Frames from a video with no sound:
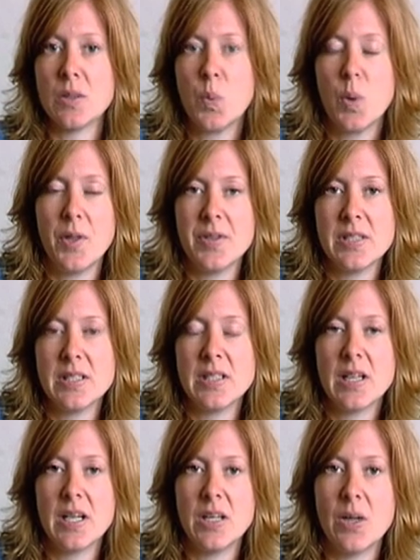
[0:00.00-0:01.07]
well, this is the
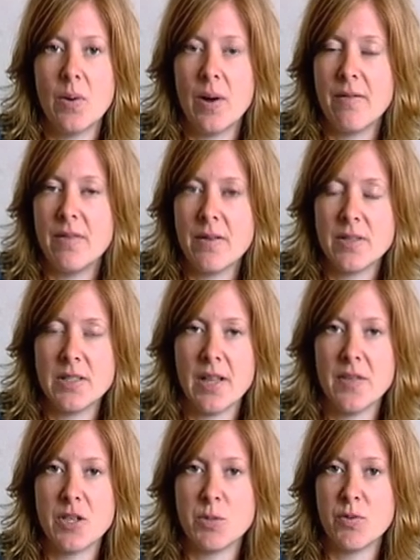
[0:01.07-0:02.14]
unknown, I've never done
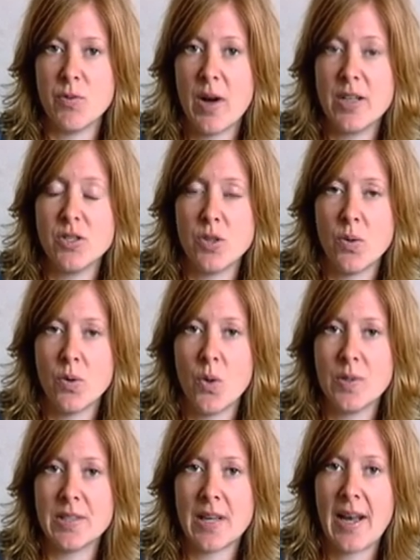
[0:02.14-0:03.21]
this before, I don't know
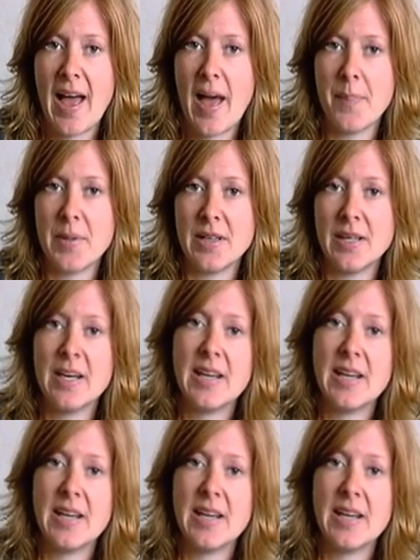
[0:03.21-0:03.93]
what's going to happen.